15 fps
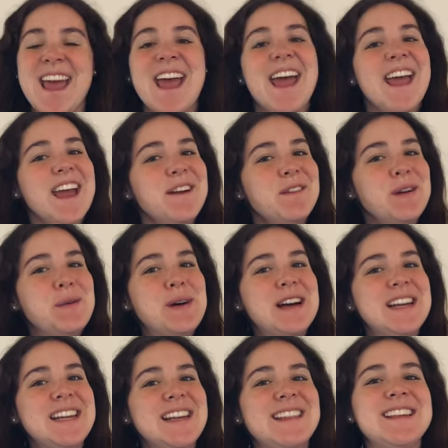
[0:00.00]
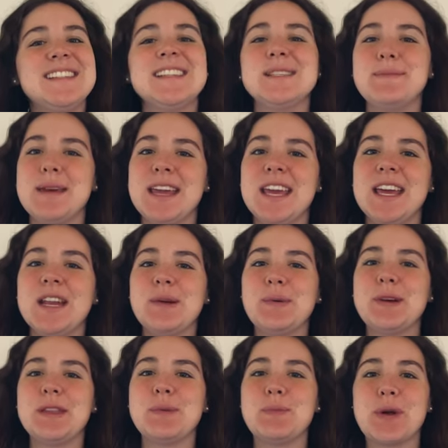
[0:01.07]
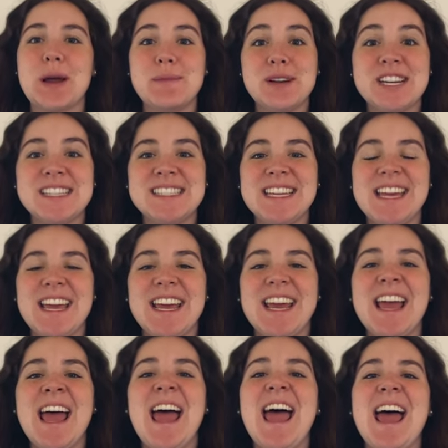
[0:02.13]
Hey everyone, this is Megan with Primary Singing,